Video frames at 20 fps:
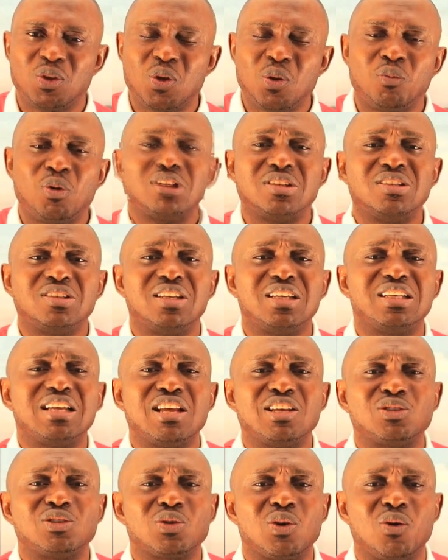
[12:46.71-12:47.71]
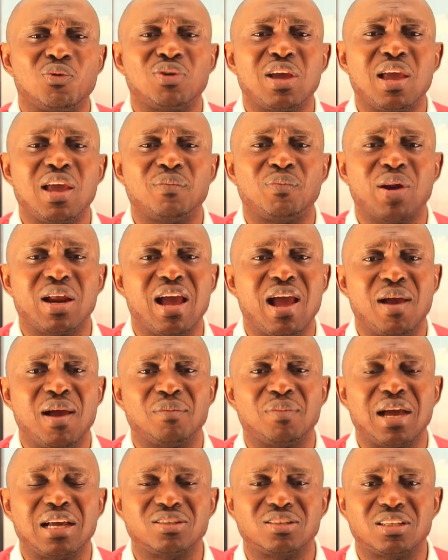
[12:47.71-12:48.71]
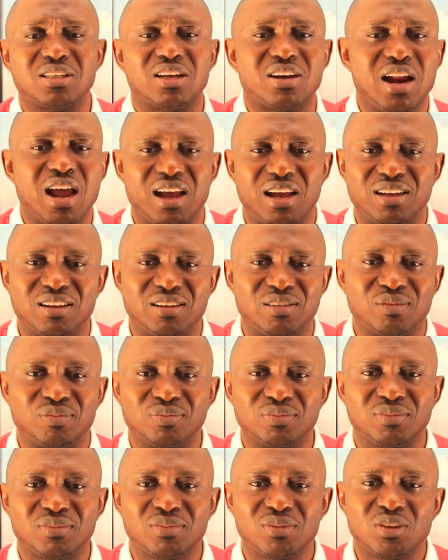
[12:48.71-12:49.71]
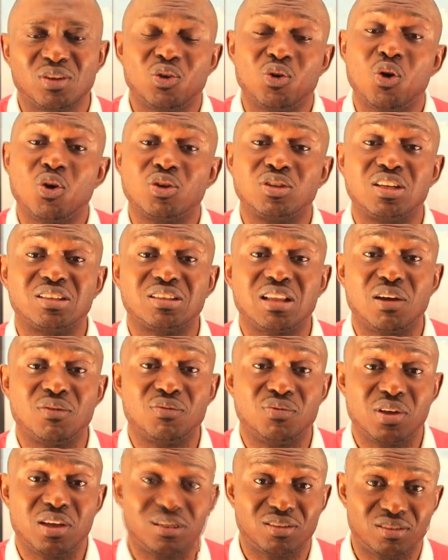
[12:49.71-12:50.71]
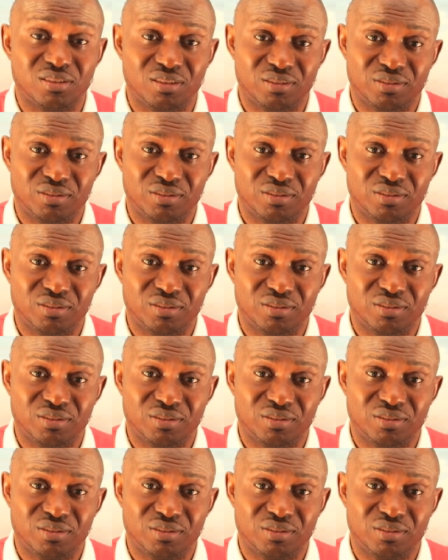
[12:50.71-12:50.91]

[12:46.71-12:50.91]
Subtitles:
But in the case of Abraham and Sarai, God intervened.